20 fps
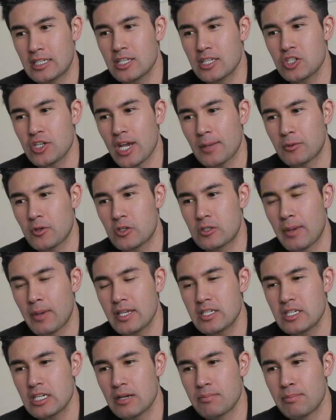chapter is
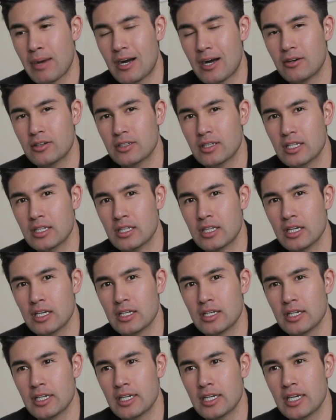basically about
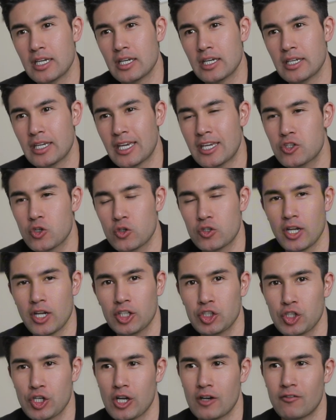the
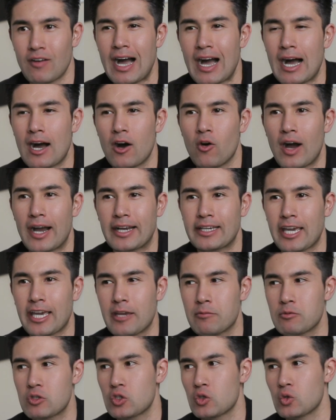introduction of how I
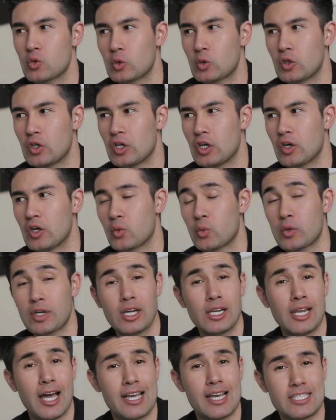came to
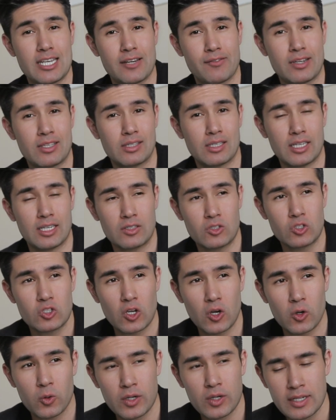realize everything.
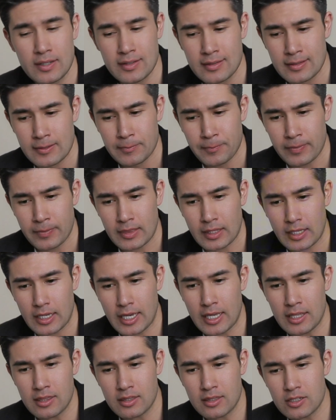So,
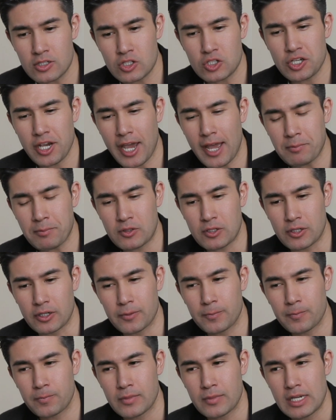in this
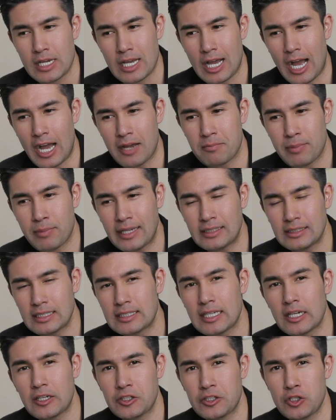chapter, I'm basically
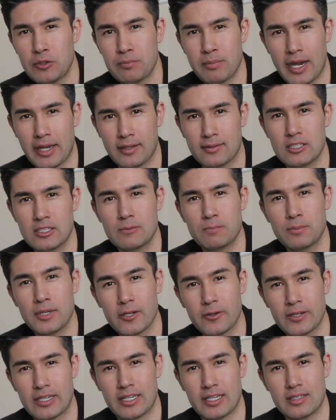telling you my
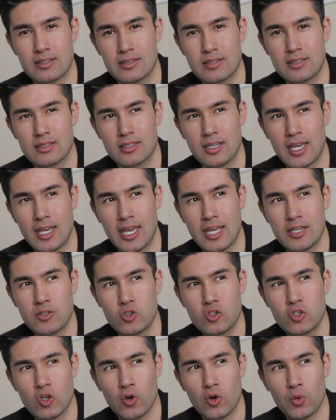experience. And
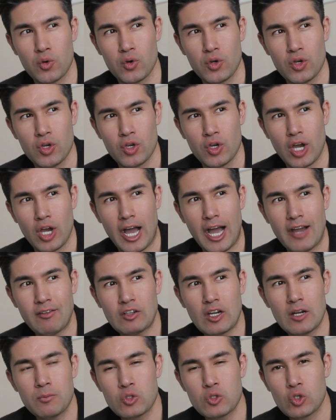so I've
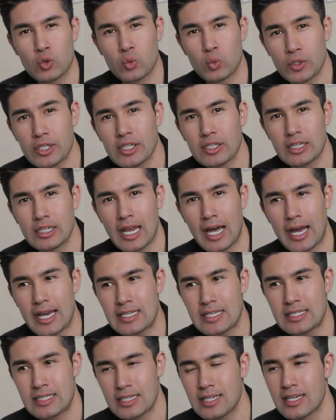come to
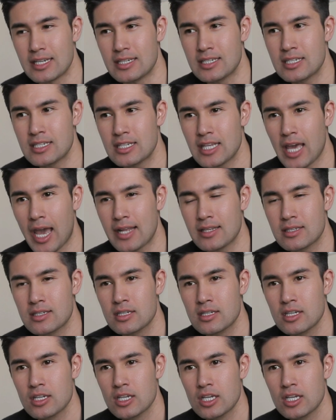realize this, that